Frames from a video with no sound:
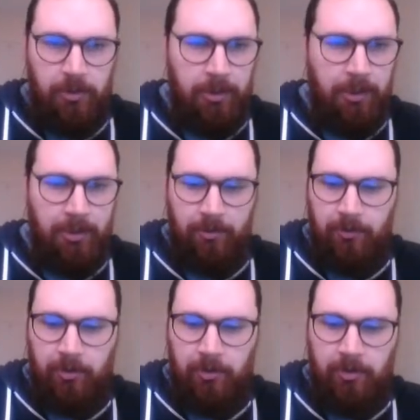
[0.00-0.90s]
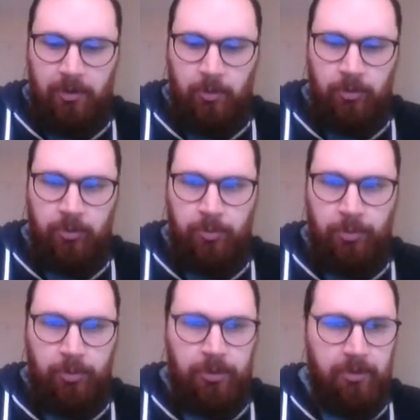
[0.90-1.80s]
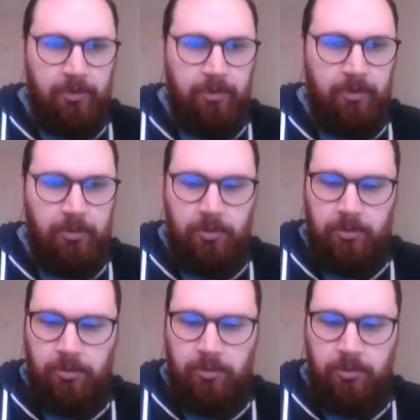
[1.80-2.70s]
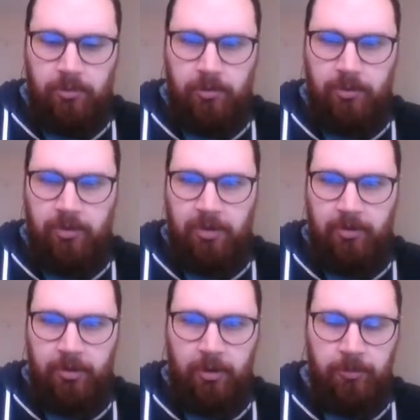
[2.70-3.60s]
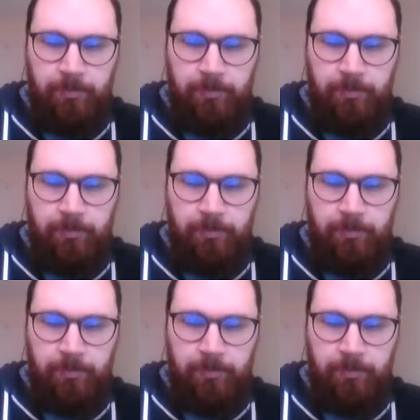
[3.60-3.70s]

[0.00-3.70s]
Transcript: x is equal to point 0